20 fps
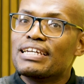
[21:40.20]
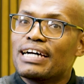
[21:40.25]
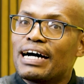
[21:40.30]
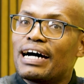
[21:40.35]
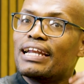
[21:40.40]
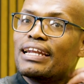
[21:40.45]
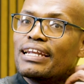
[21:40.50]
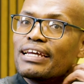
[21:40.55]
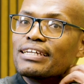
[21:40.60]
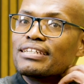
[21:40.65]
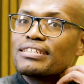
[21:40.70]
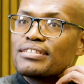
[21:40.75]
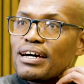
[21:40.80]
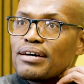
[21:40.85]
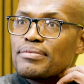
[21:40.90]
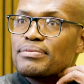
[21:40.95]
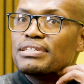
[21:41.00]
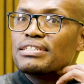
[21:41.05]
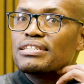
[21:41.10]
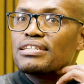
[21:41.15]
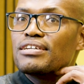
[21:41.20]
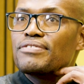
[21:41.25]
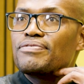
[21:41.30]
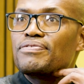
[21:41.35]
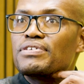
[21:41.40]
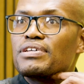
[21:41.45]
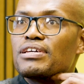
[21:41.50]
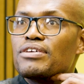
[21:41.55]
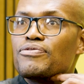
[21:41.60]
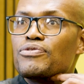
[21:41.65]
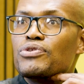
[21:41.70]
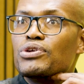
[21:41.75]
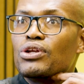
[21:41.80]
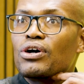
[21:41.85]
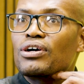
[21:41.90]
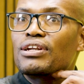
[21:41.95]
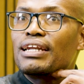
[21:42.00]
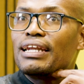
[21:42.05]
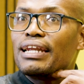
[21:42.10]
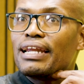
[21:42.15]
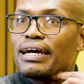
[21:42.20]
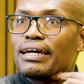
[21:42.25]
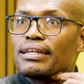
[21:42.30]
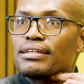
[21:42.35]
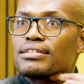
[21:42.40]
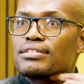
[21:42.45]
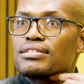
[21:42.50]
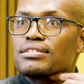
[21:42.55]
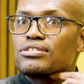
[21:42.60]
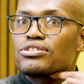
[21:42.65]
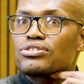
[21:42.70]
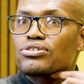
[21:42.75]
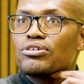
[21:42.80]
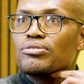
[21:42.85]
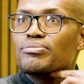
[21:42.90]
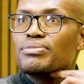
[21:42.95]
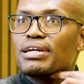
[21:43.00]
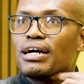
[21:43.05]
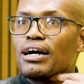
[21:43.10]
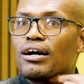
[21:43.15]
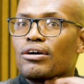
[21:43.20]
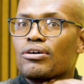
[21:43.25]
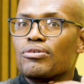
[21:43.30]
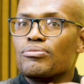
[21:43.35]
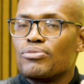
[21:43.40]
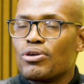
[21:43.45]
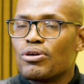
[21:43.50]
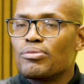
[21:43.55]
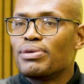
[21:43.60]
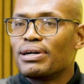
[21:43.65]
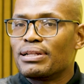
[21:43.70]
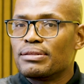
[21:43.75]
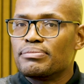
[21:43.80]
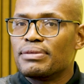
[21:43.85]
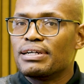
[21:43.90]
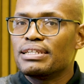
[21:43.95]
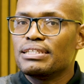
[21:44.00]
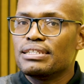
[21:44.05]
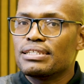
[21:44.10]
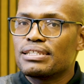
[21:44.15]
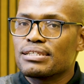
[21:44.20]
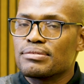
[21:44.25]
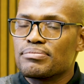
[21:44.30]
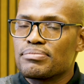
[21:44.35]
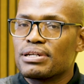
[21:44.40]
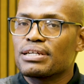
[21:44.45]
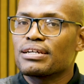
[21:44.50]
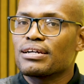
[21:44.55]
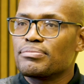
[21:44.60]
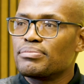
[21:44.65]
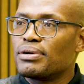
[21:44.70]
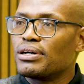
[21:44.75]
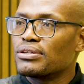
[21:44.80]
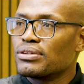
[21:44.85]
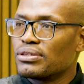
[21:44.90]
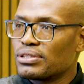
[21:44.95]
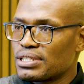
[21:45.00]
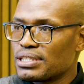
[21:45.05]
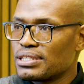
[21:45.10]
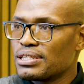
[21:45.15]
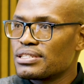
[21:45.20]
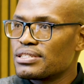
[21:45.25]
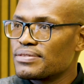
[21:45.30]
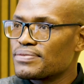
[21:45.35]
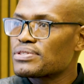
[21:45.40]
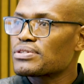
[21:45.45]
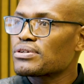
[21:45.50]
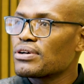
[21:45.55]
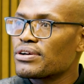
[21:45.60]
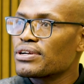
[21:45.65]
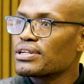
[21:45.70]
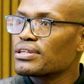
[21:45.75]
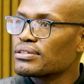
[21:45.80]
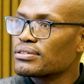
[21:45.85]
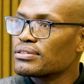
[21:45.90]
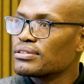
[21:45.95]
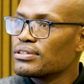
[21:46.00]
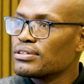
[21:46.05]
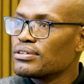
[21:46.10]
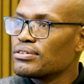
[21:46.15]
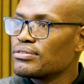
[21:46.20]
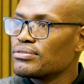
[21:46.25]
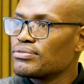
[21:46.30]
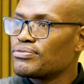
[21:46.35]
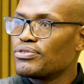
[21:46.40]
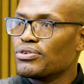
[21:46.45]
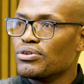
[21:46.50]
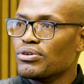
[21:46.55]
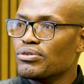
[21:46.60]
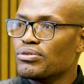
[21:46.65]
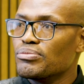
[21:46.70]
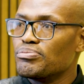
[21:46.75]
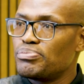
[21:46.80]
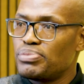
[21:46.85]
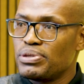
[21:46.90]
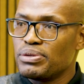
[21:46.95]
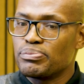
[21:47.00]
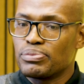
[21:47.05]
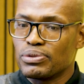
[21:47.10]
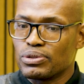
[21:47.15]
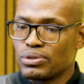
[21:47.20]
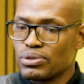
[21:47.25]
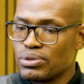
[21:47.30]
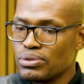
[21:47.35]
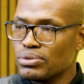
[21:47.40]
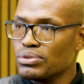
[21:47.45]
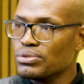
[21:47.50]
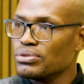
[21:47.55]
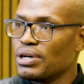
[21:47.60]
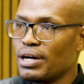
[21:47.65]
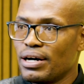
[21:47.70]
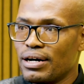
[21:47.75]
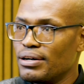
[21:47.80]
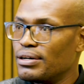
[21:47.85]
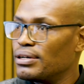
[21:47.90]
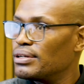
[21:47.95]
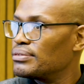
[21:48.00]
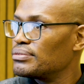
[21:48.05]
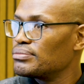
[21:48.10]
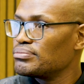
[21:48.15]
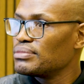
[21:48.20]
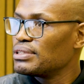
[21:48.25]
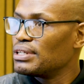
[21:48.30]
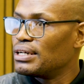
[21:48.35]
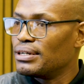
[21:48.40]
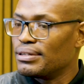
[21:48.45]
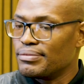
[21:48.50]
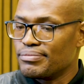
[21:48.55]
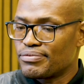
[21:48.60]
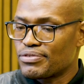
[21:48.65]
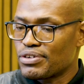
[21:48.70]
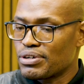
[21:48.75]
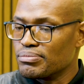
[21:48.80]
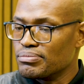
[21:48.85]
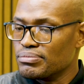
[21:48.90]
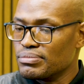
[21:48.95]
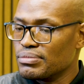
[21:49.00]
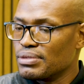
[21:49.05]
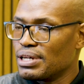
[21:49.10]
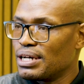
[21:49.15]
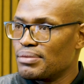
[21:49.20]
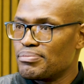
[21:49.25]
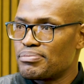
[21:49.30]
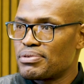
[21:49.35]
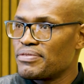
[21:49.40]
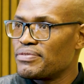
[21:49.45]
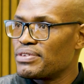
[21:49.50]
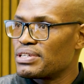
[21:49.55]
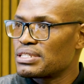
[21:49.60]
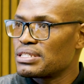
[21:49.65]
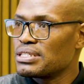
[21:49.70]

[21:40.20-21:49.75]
are led. I mean, if we're not led, show me how mobile money can bring about alternative scoring for people who are from previously